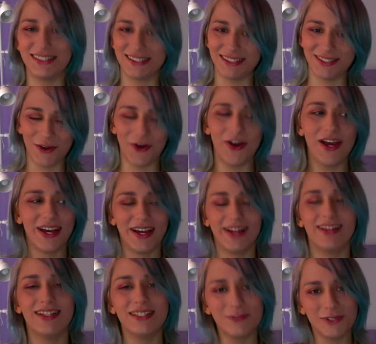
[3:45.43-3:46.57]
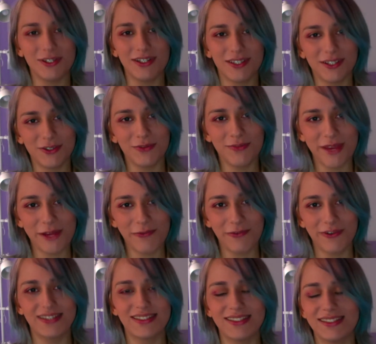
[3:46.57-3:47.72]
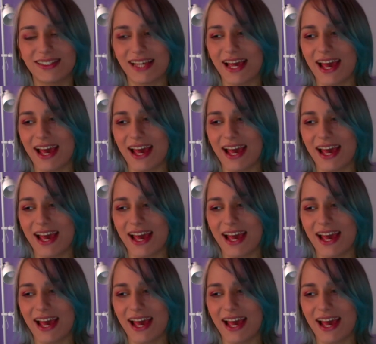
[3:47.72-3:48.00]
so these were the two main reasons.